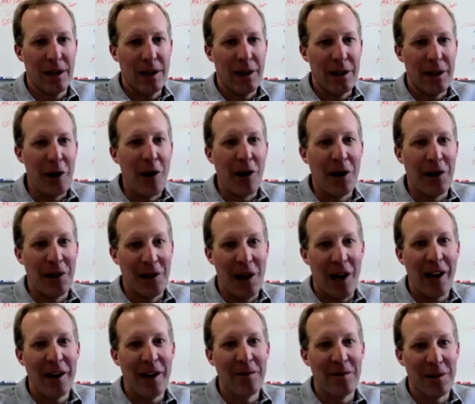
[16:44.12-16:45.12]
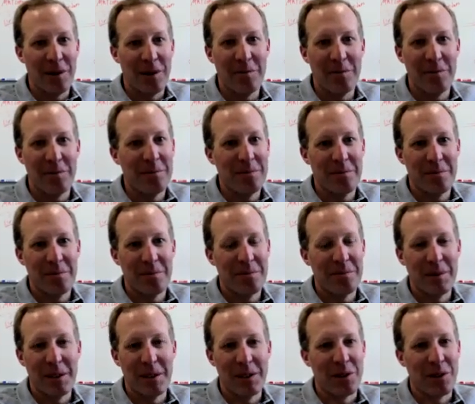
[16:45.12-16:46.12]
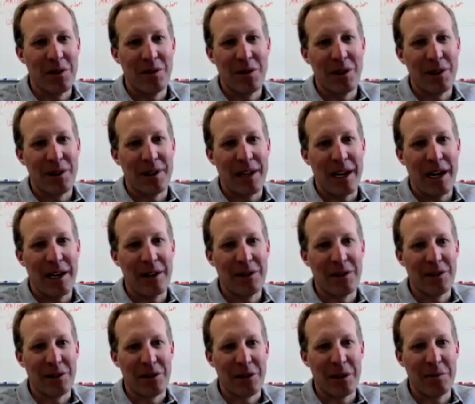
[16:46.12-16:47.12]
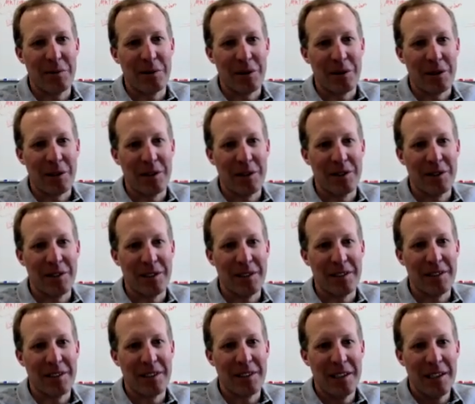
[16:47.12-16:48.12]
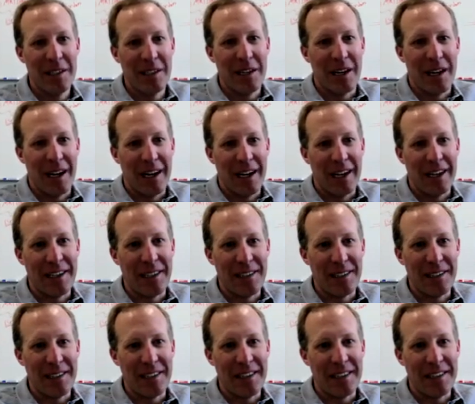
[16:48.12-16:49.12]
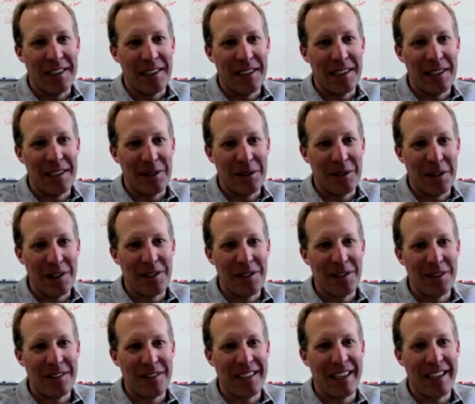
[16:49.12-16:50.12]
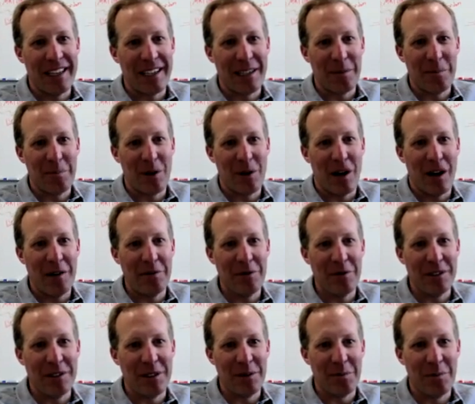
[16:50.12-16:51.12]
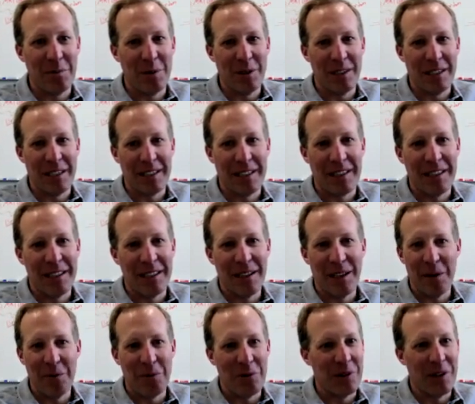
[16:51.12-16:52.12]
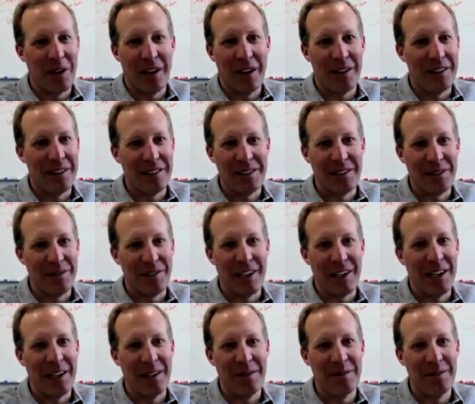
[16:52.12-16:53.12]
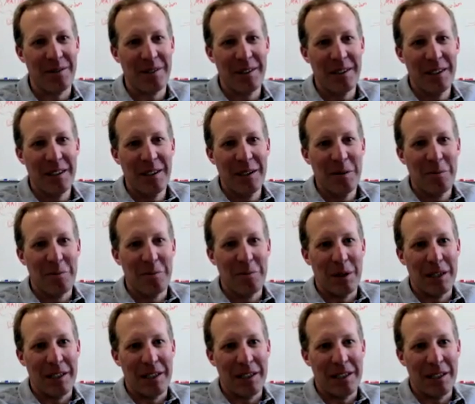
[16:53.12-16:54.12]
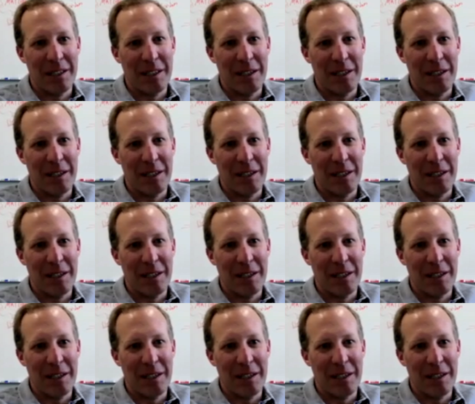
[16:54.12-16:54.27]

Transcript: There are a lot of them. There's over 1,000 cryptocurrencies. It doesn't take a prophet to predict that they will not all survive, but